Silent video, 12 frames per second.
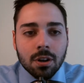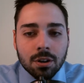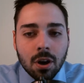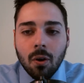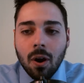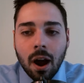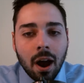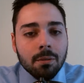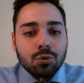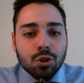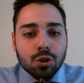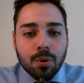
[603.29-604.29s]
No,
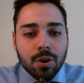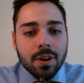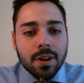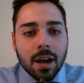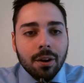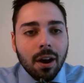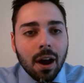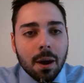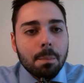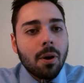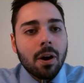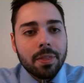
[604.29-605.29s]
I'm just putting out
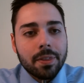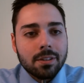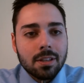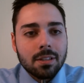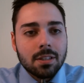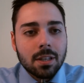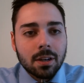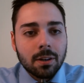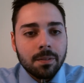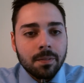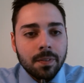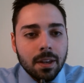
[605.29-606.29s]
hypotheses
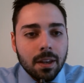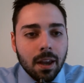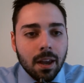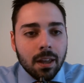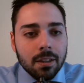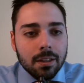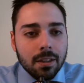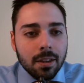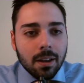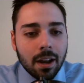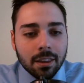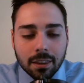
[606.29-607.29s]
here. And
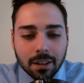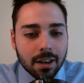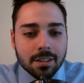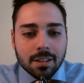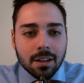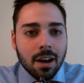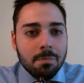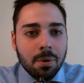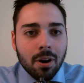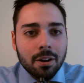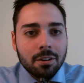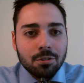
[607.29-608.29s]
I think I said
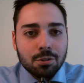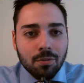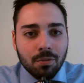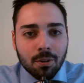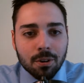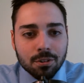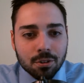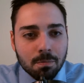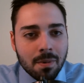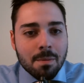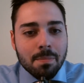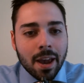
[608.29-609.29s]
hypotenuse before, so
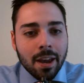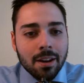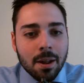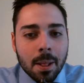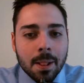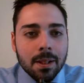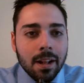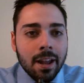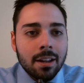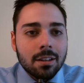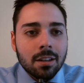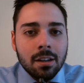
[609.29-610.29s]
my bad.
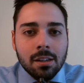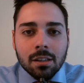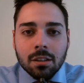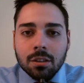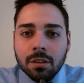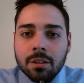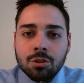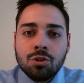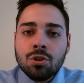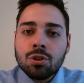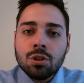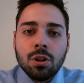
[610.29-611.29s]
And let's
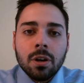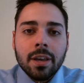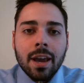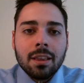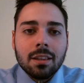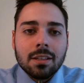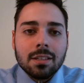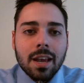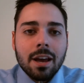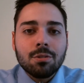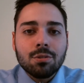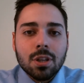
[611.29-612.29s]
just look at the
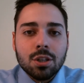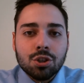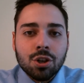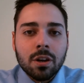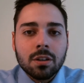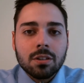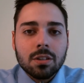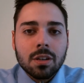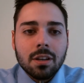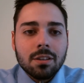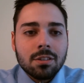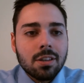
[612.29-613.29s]
San Jose Sharks
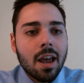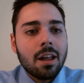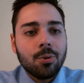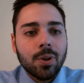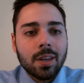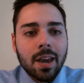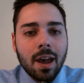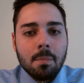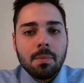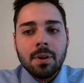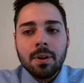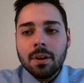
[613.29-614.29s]
salary cap.